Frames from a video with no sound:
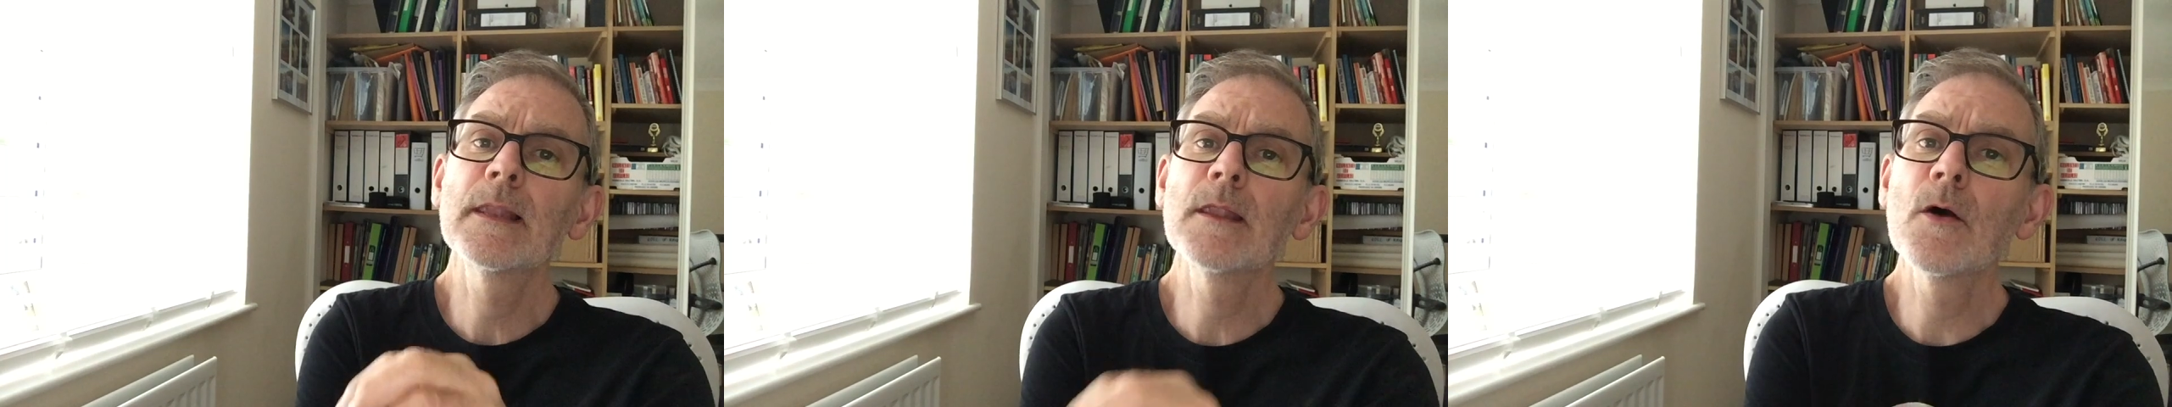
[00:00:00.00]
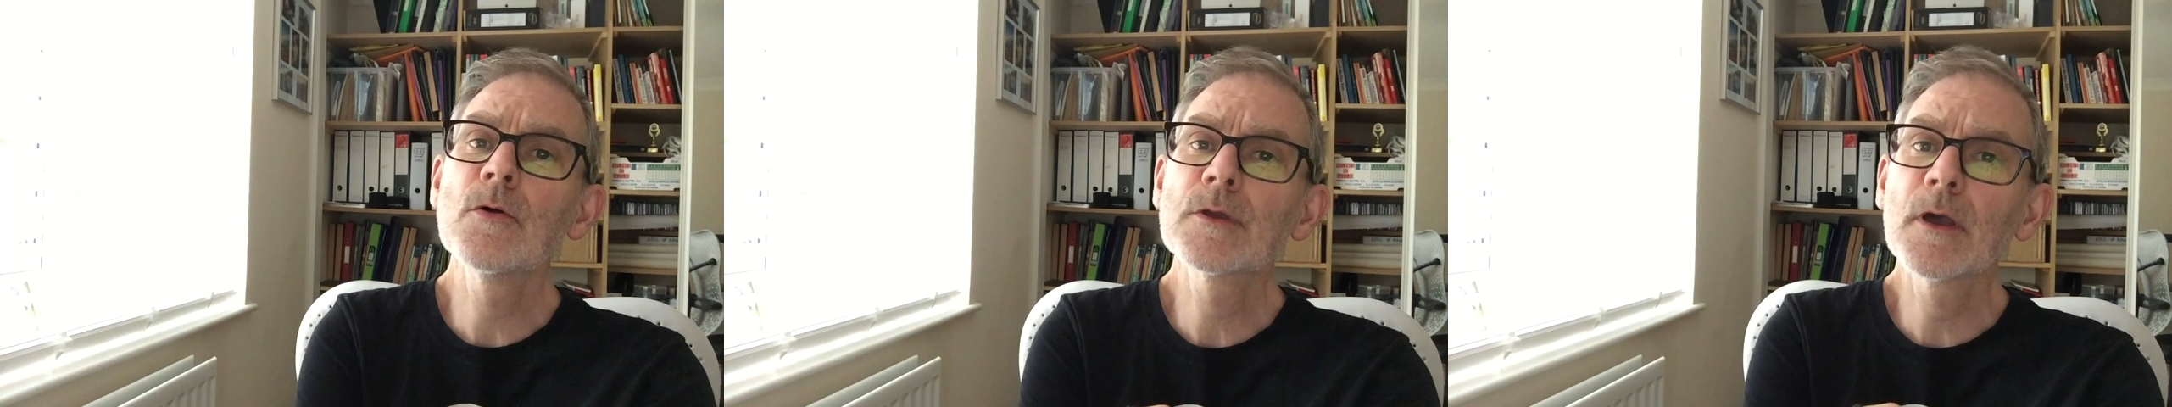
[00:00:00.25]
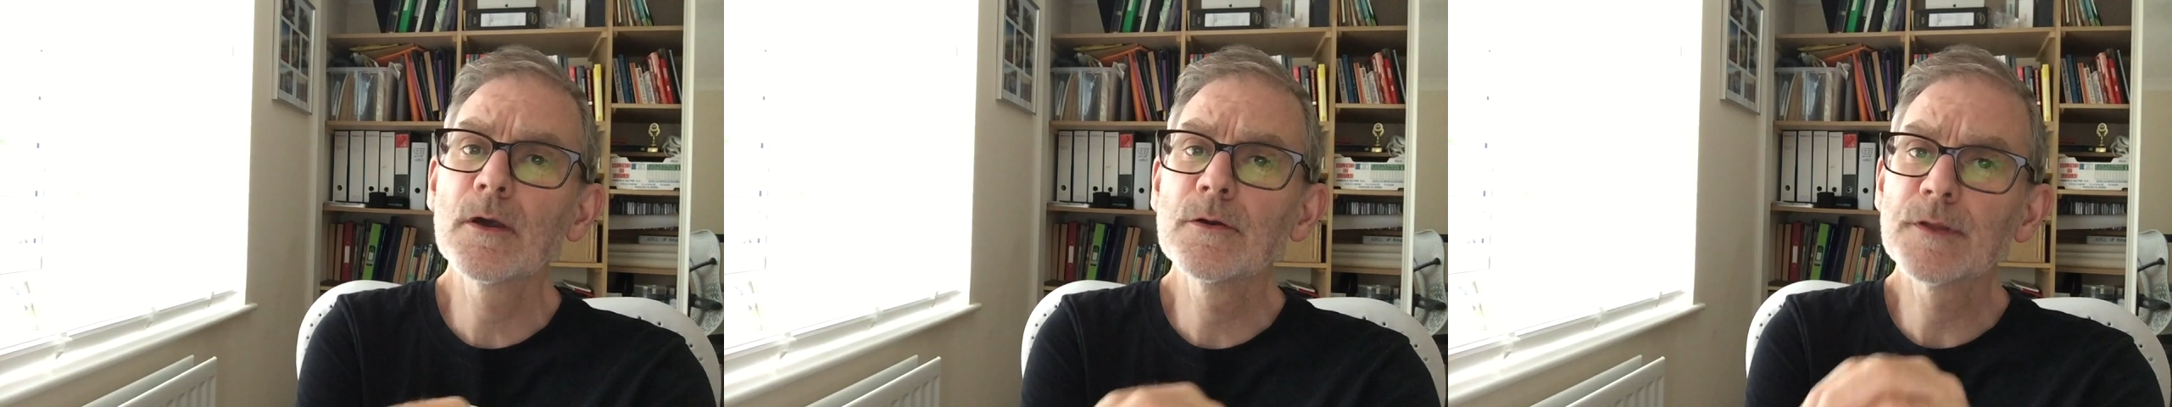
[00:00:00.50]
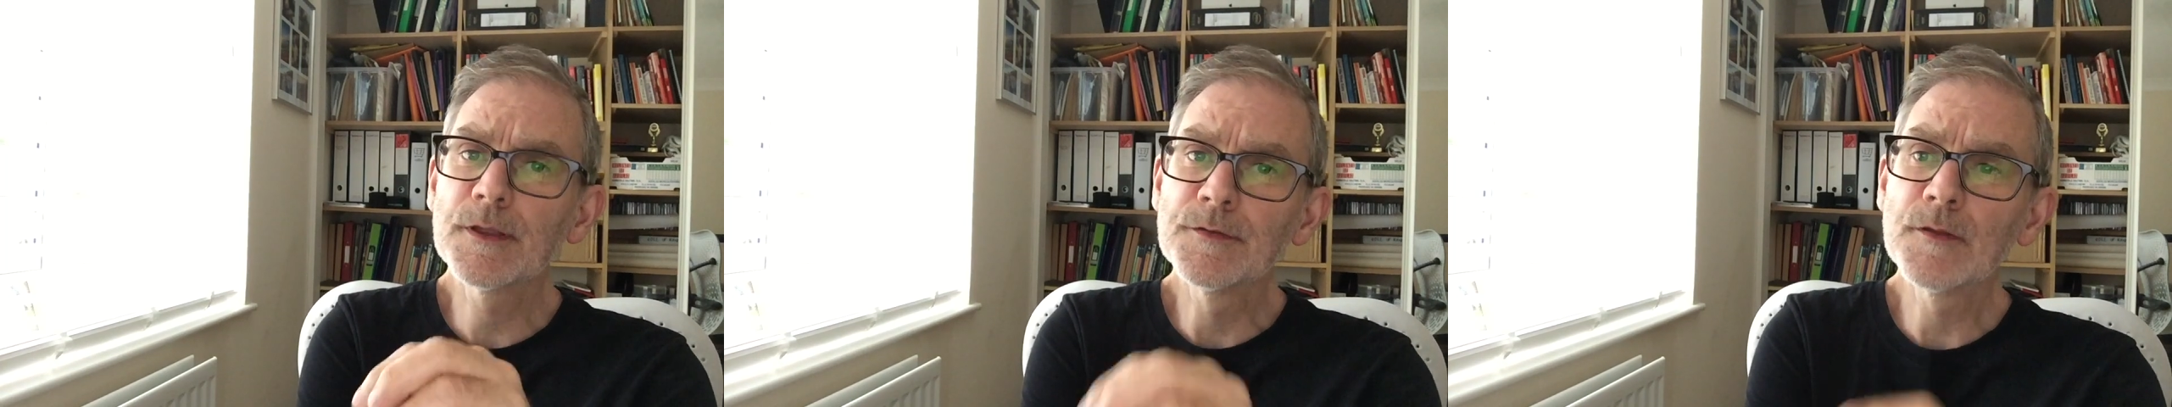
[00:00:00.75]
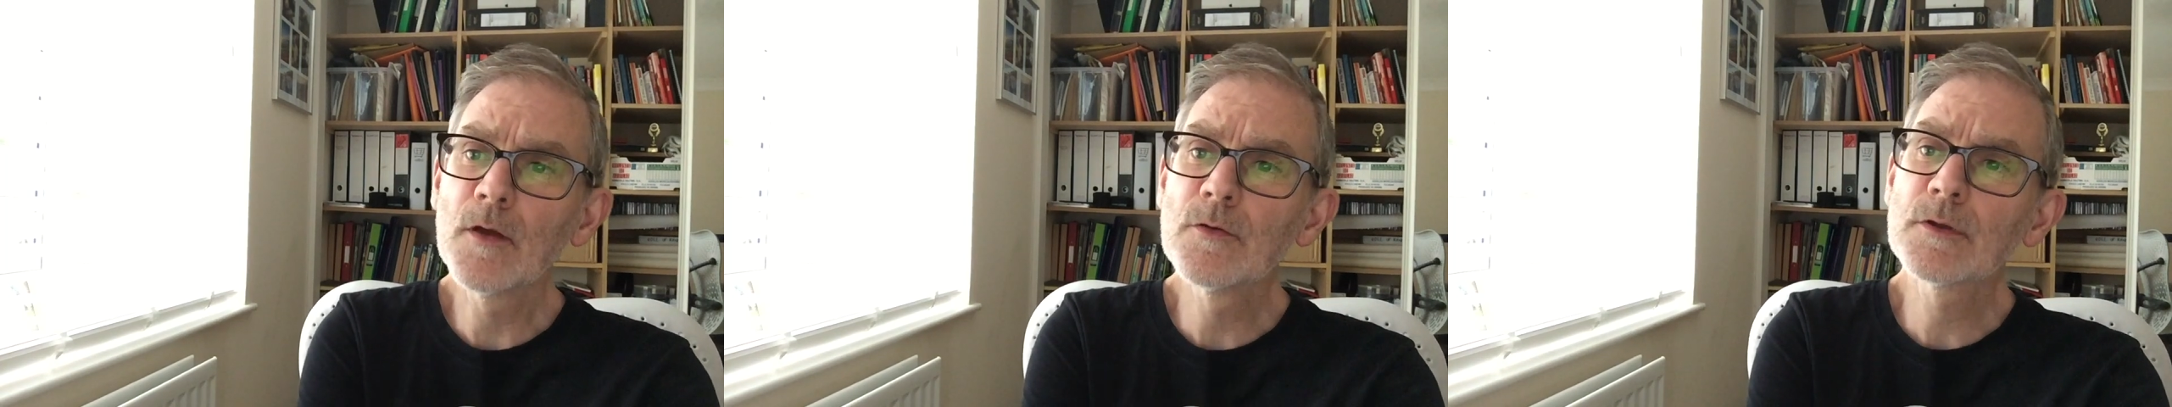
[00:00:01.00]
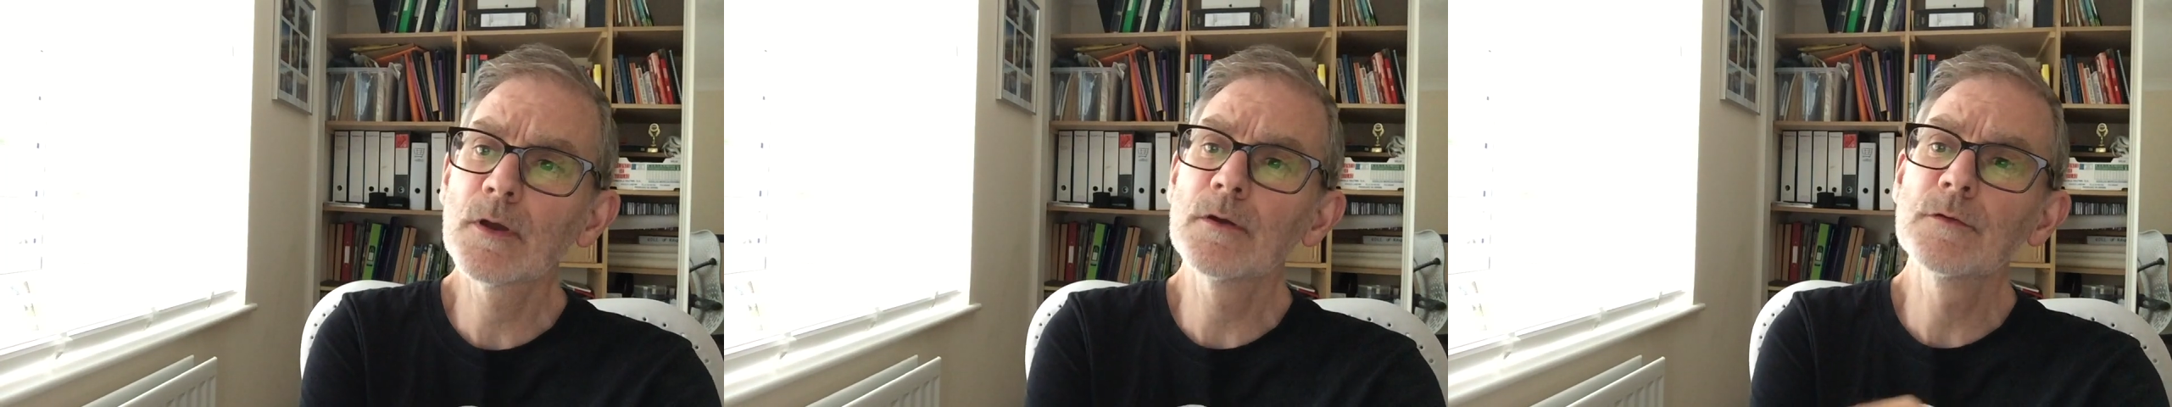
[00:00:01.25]
low-code and
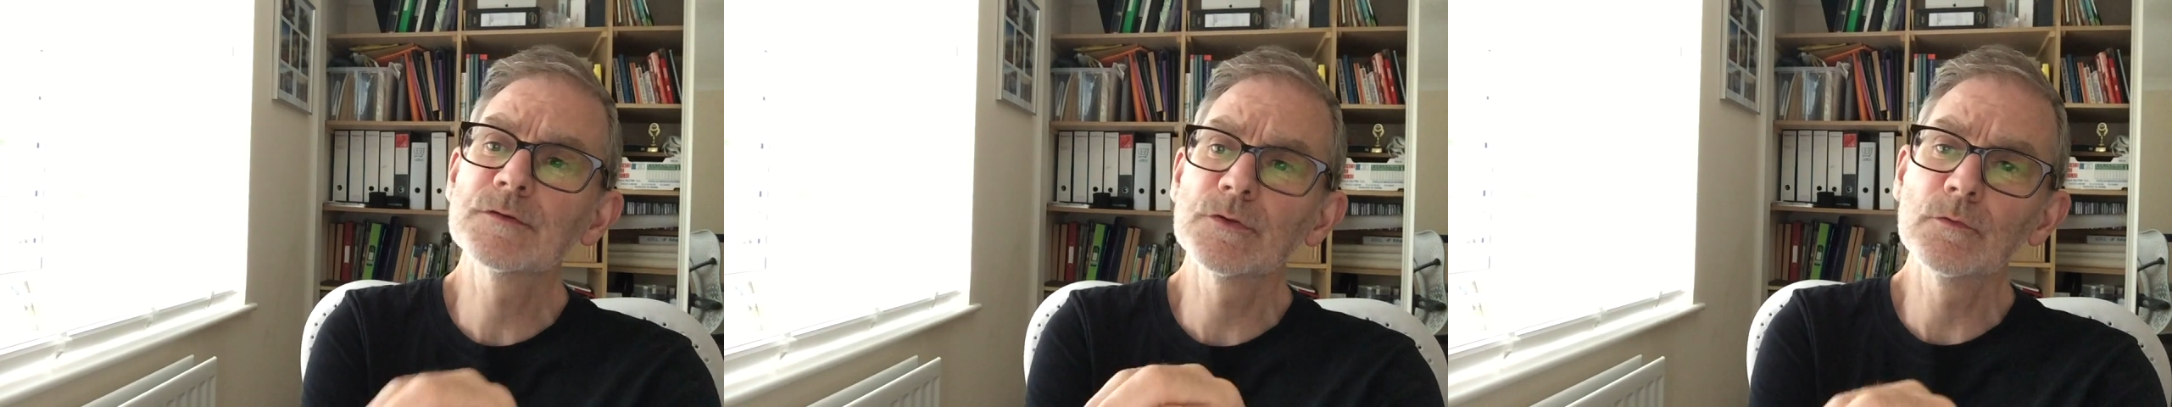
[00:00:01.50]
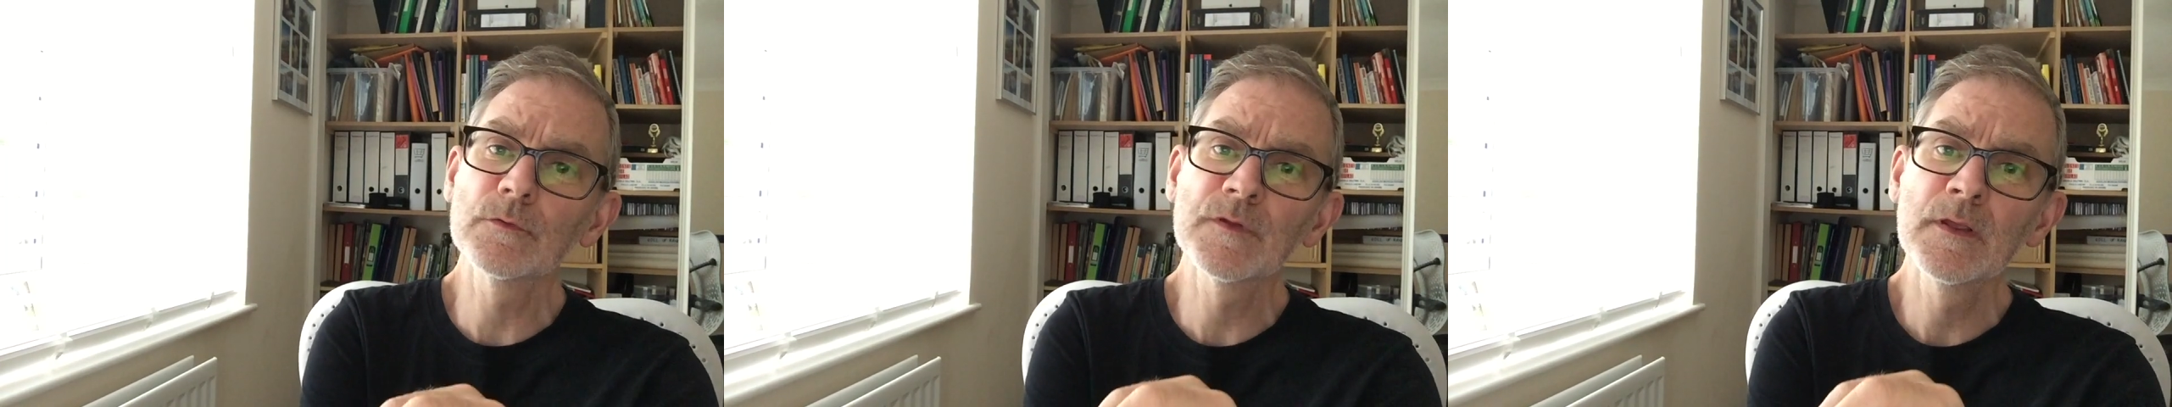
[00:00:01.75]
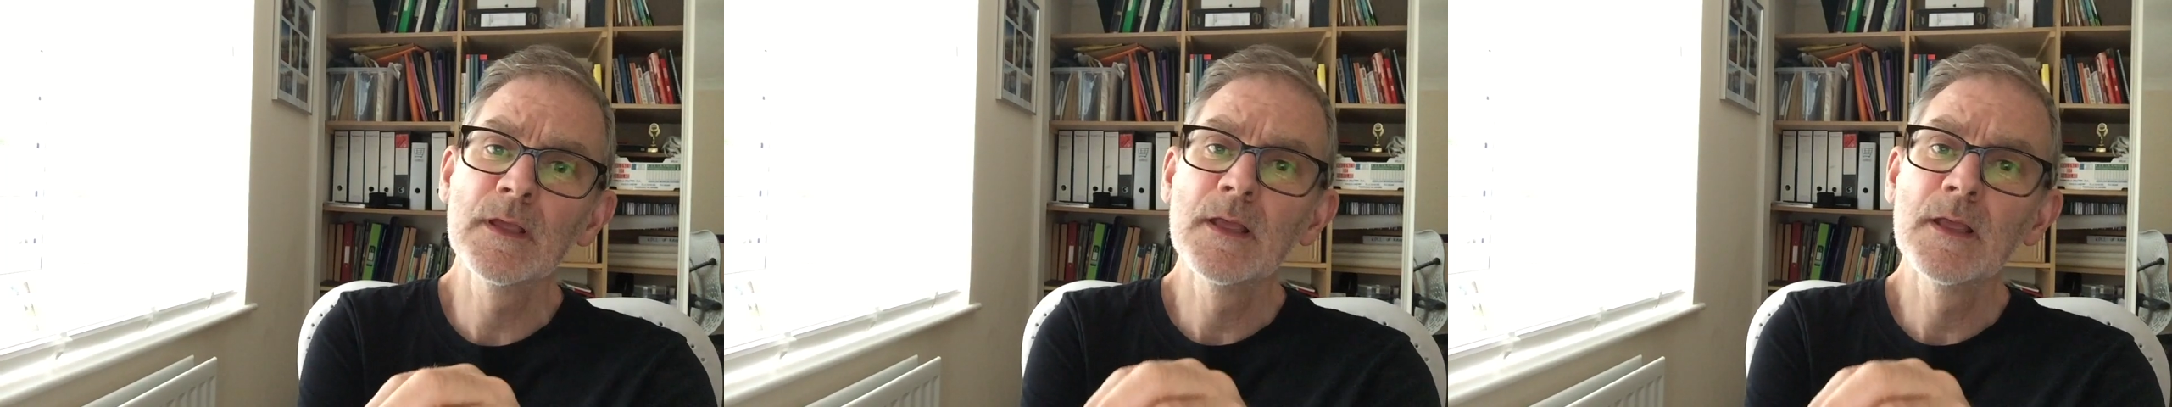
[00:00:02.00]
no-code tools